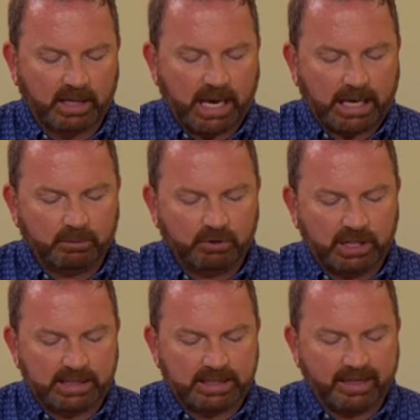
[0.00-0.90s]
And I'm
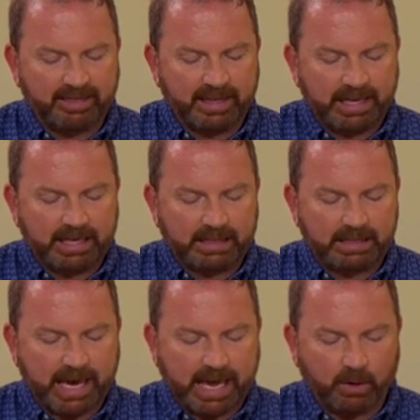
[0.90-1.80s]
just thinning
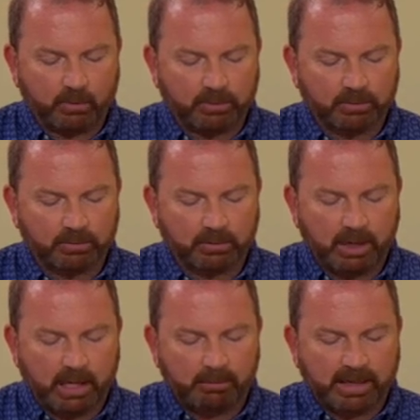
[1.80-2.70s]
down
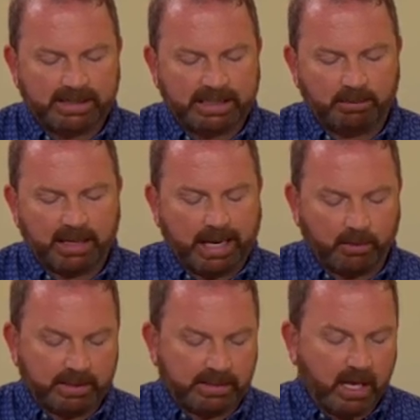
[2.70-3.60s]
my seam
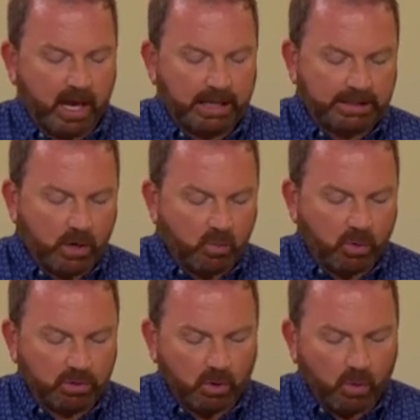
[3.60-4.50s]
allowance. I don't
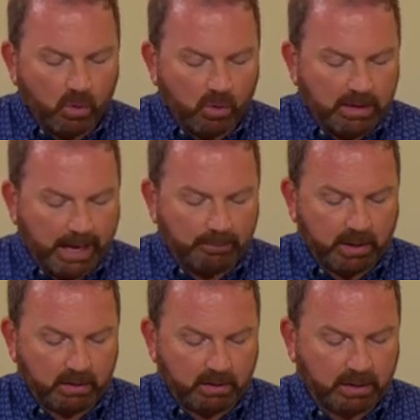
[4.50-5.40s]
want all that
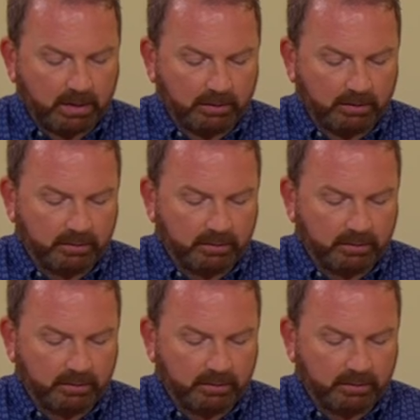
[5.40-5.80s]
bulk.